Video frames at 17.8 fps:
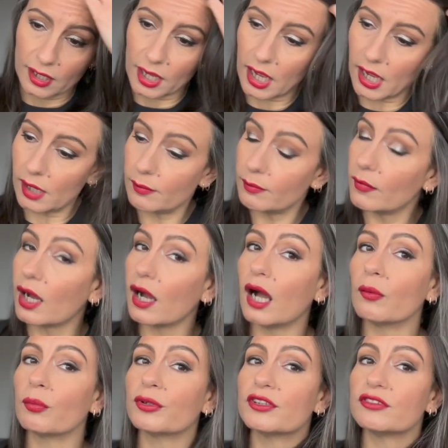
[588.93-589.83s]

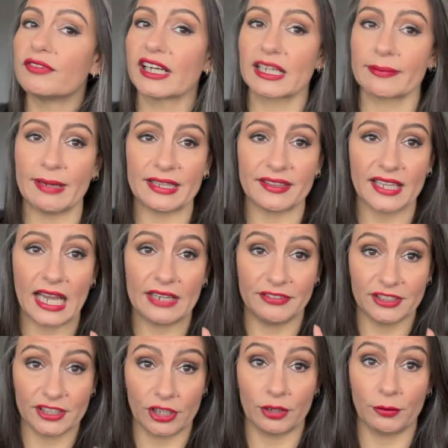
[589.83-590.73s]
I wouldn't recommend that if
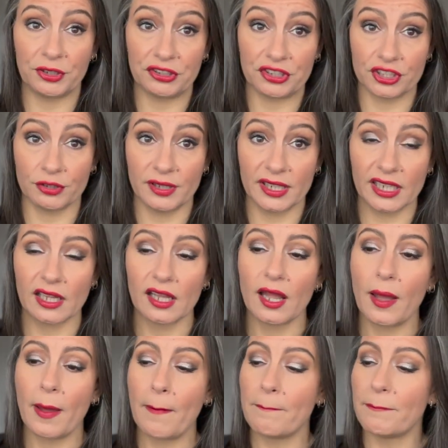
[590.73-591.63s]
you don't know what you're doing,
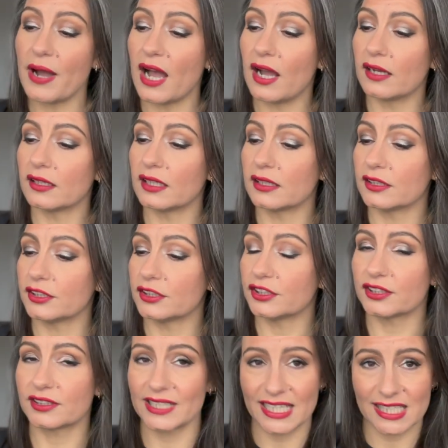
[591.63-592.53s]
but
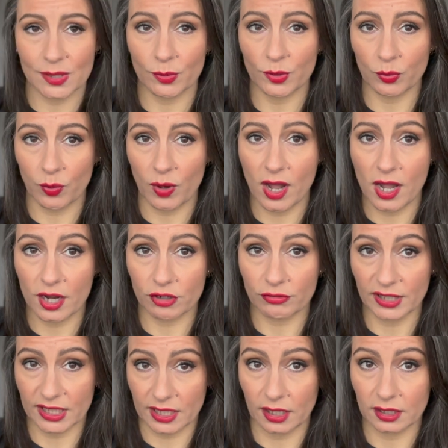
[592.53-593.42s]
this would work
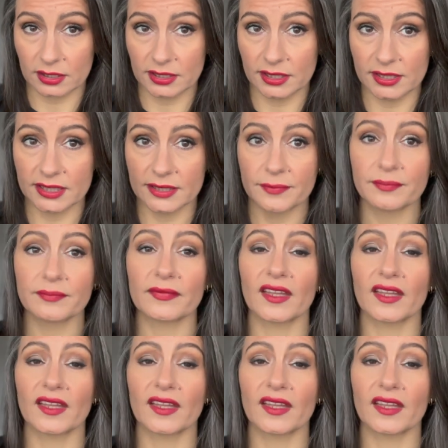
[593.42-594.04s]
regardless.